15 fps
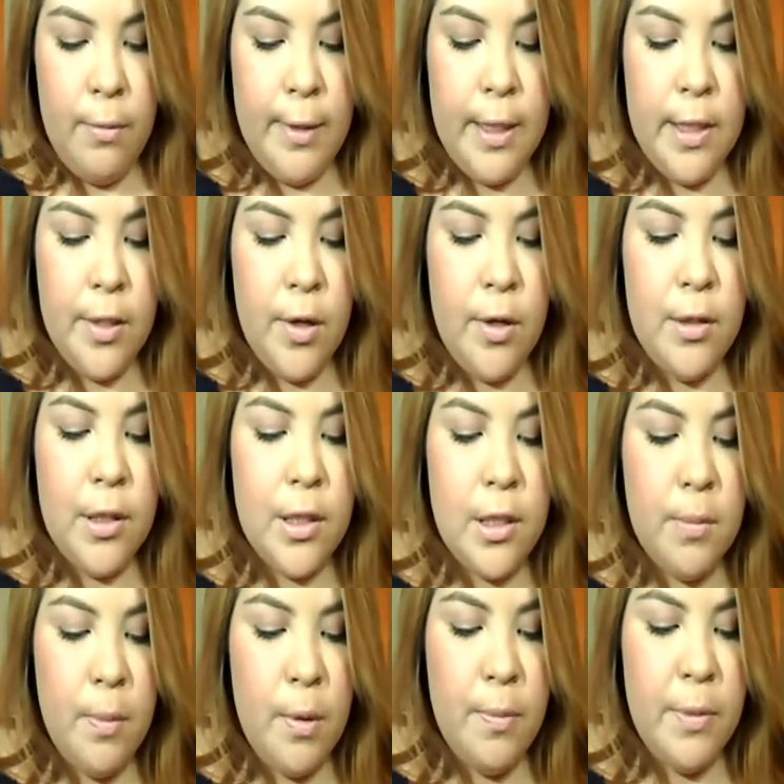One is called the
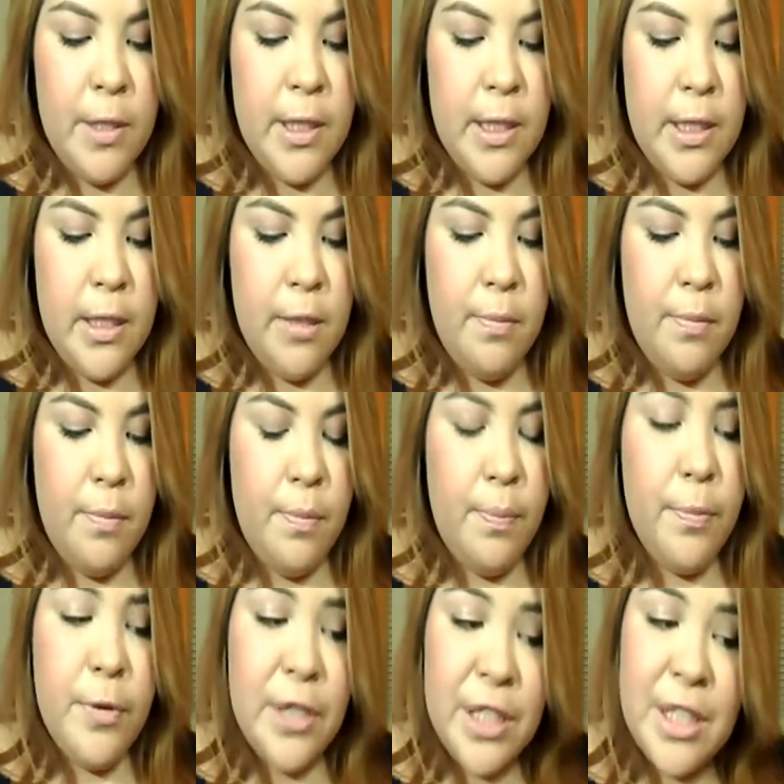Small
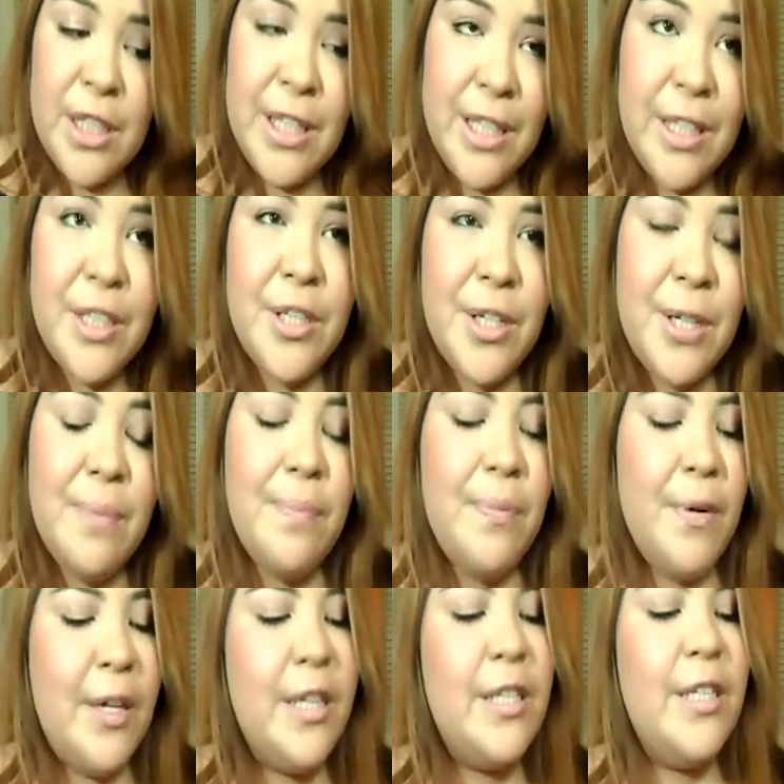Precision
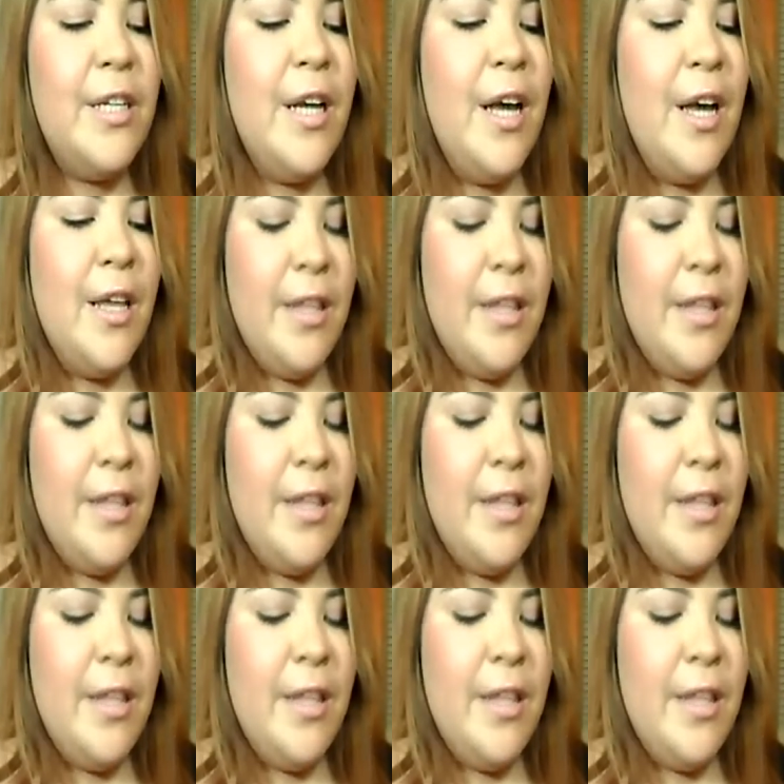Brush.